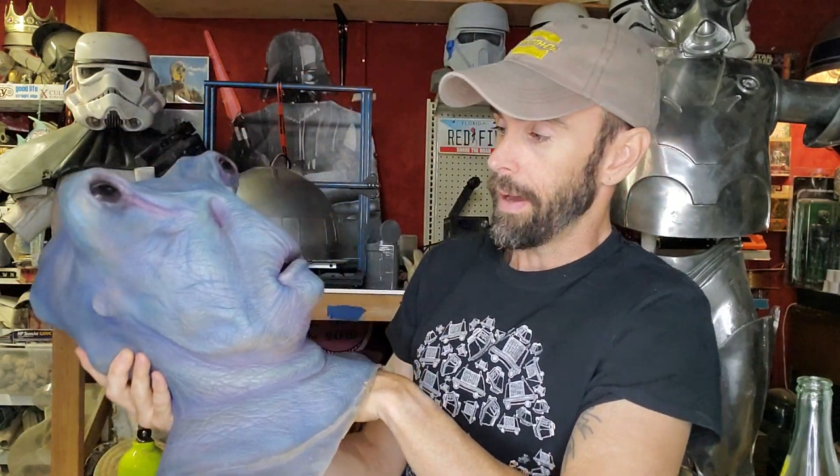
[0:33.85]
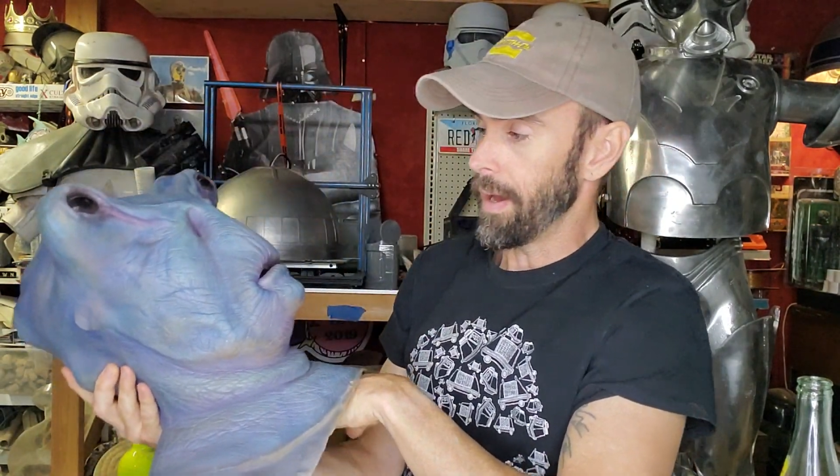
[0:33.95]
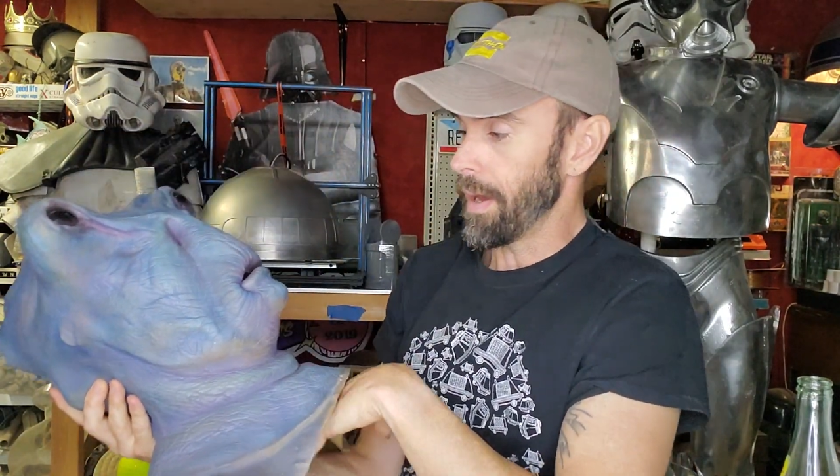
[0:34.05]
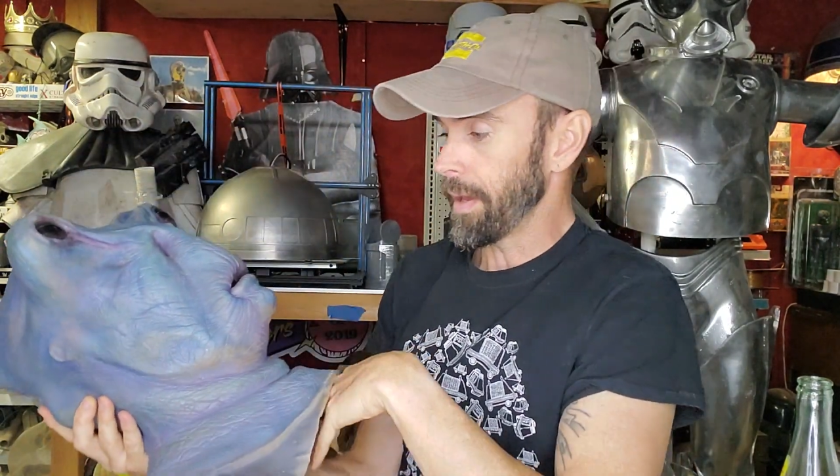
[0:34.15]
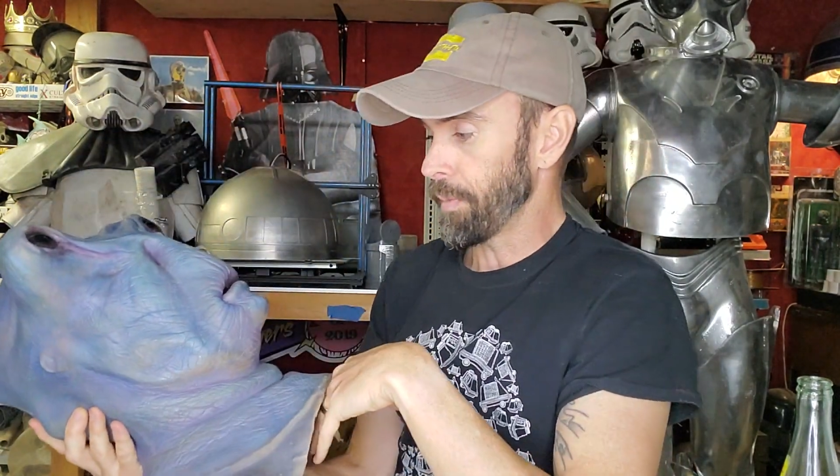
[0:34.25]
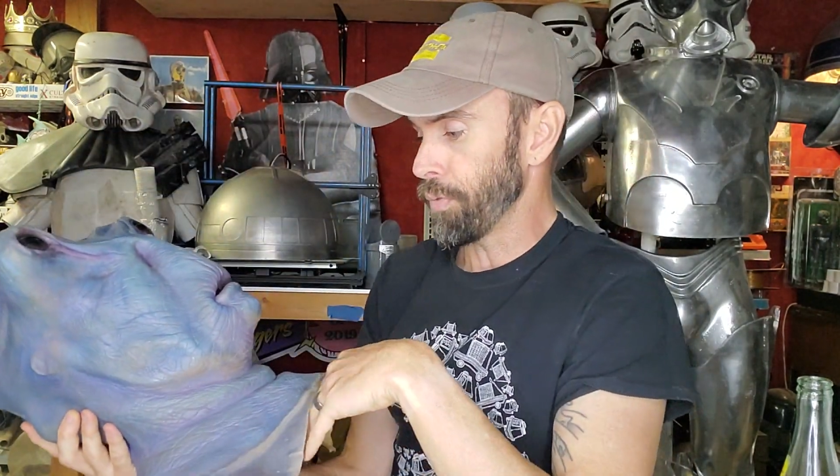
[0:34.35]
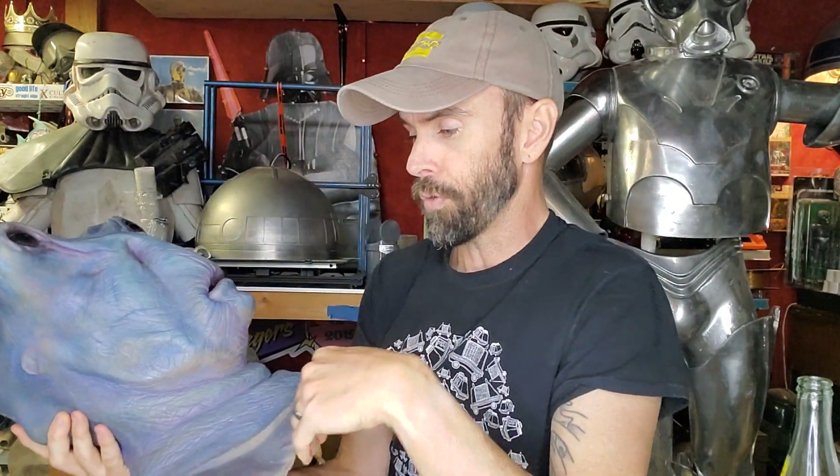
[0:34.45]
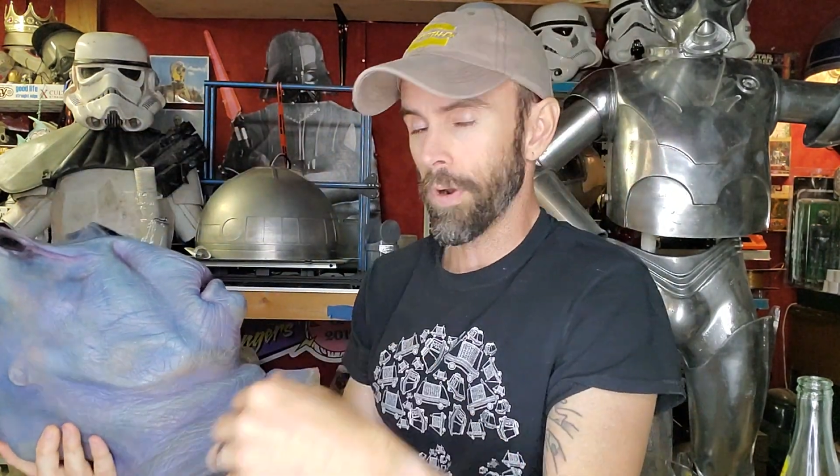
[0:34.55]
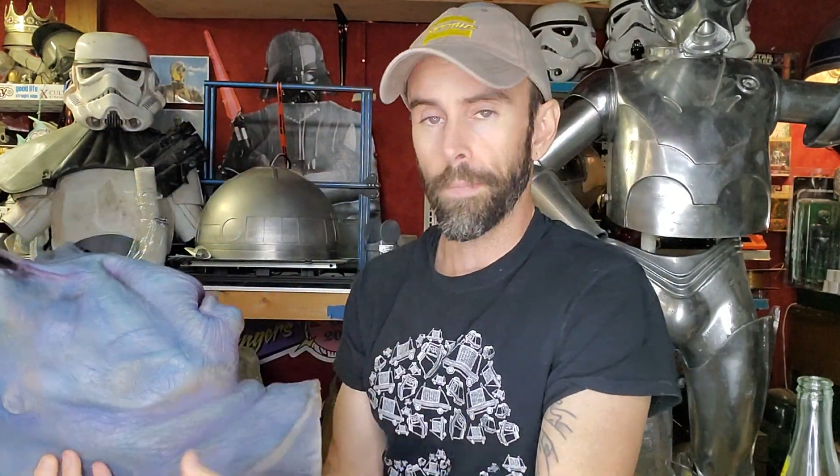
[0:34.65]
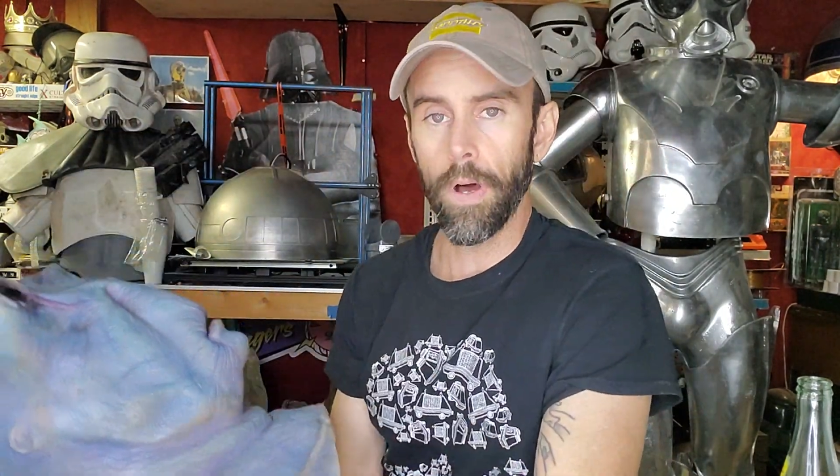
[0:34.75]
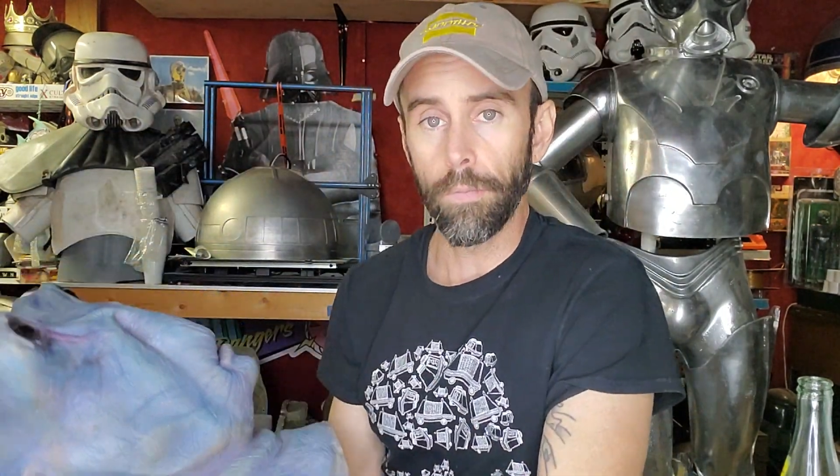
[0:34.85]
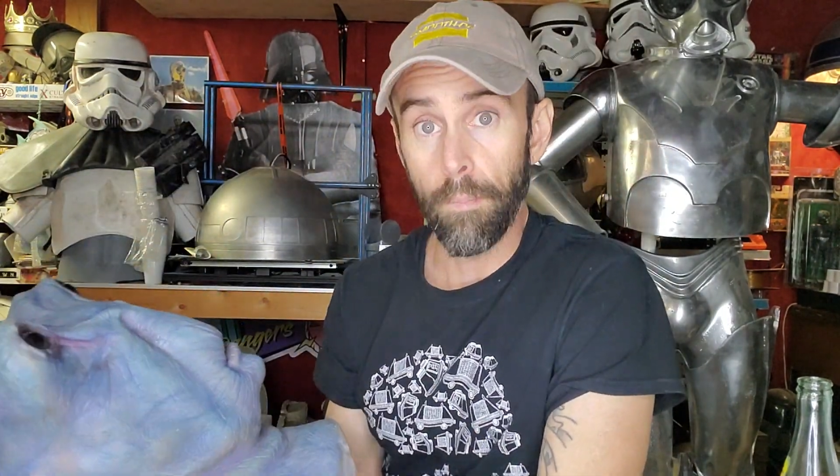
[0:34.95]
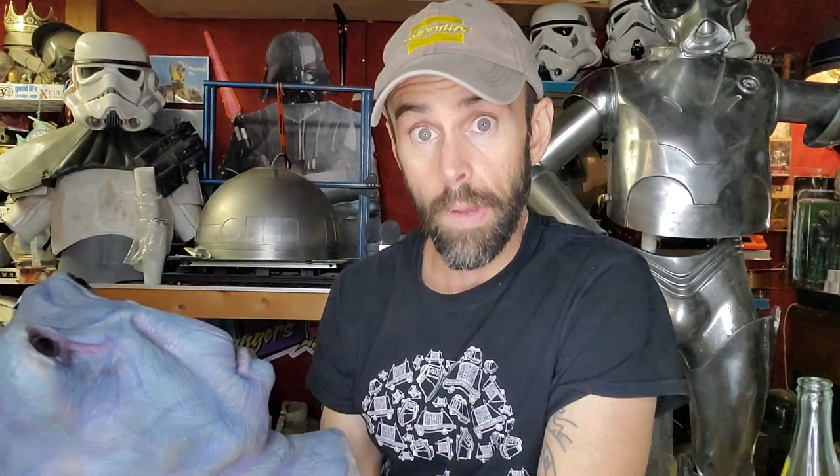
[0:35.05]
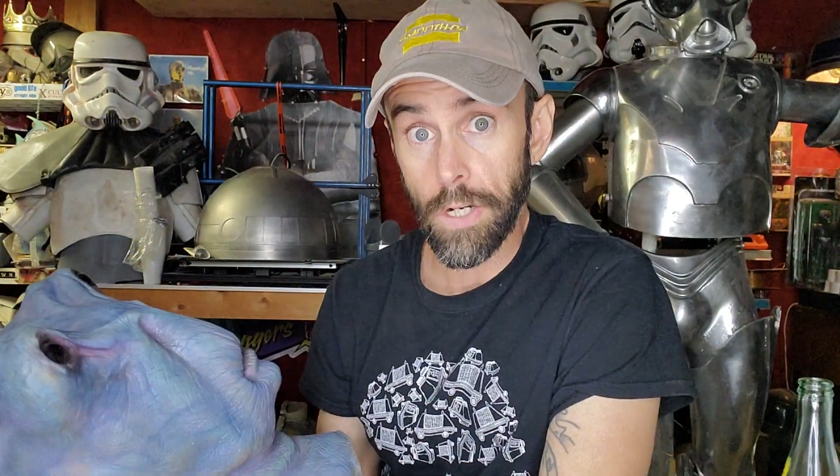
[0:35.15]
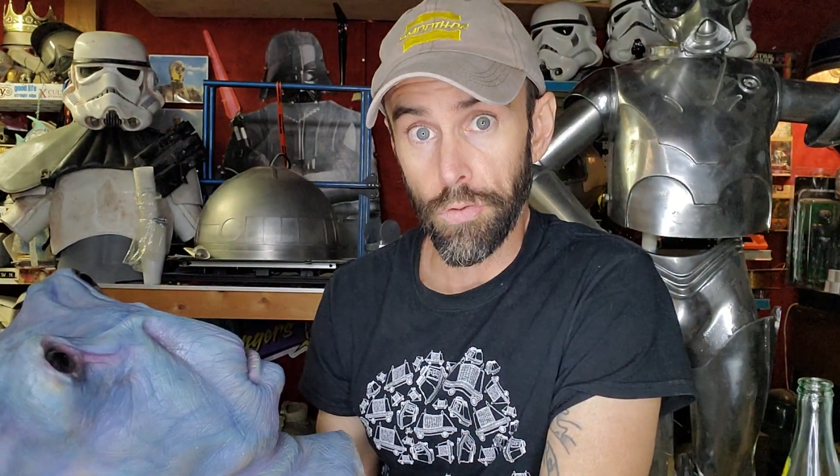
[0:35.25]
uh, in a program called
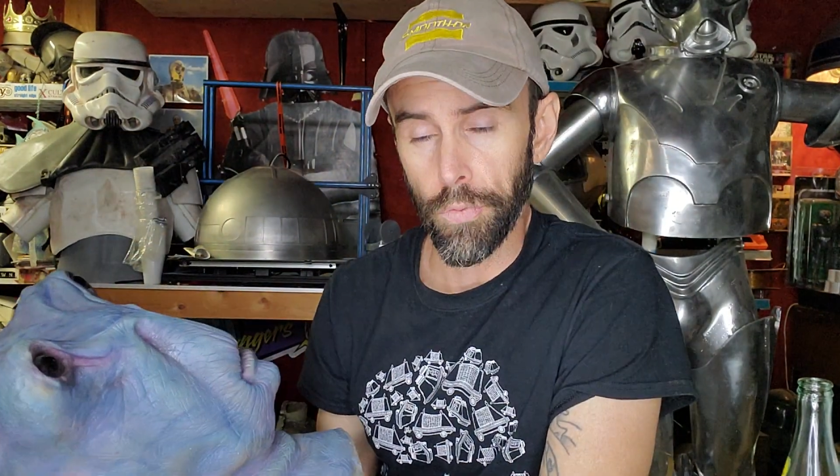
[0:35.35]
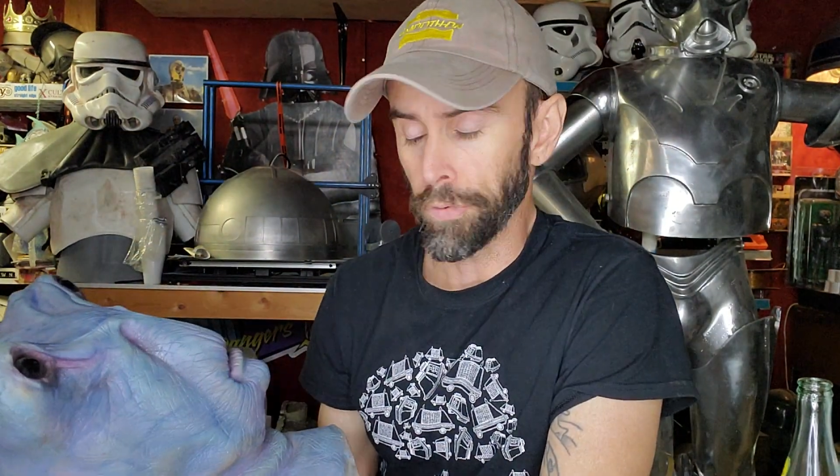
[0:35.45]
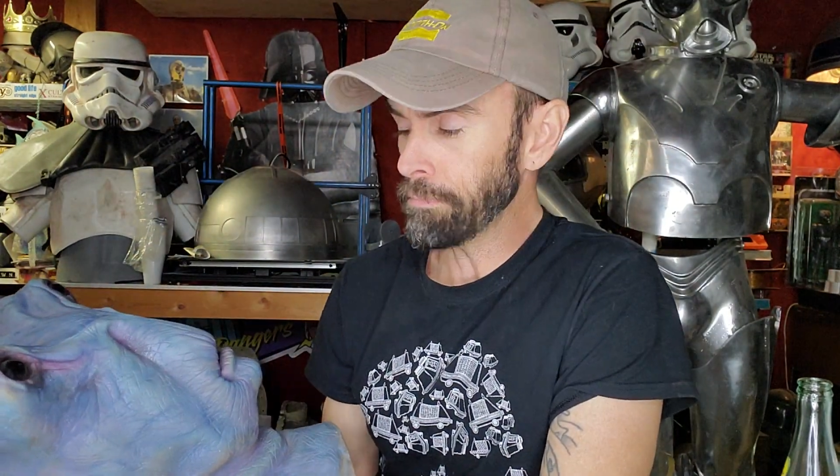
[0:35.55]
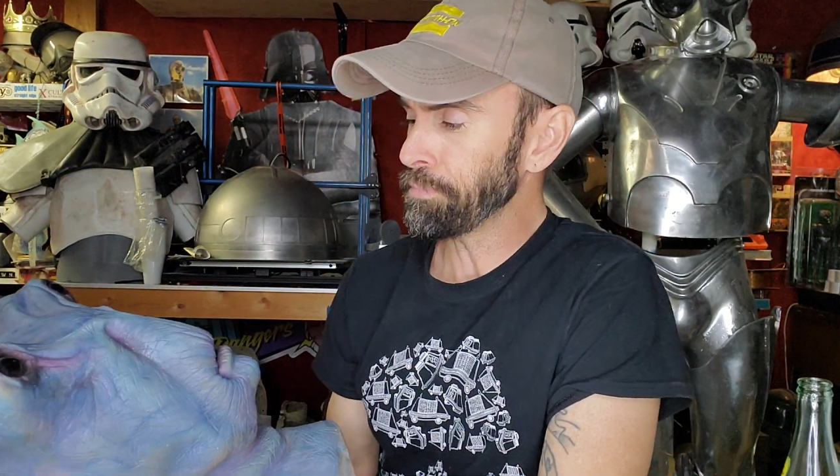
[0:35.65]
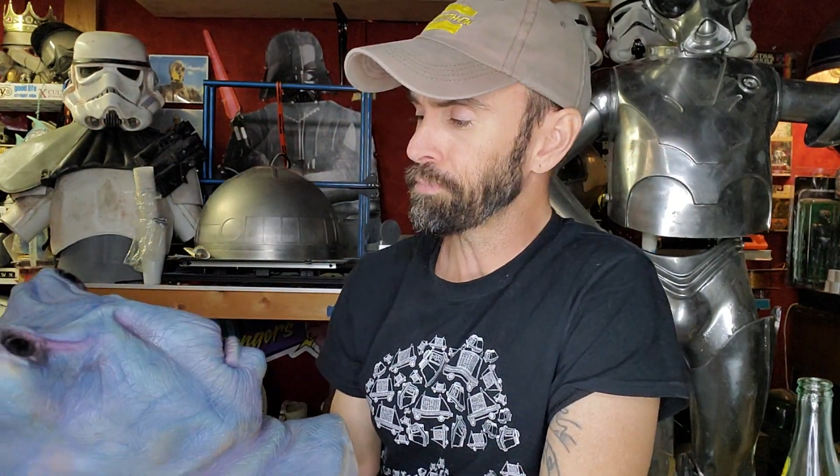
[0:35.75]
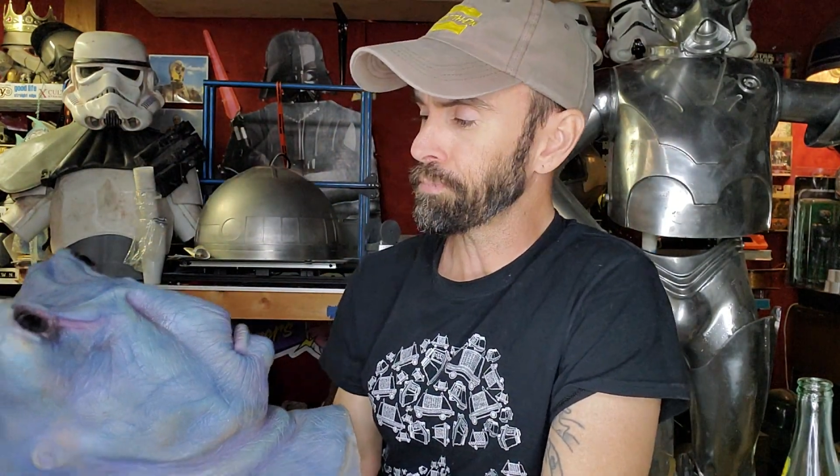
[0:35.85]
Meshroom.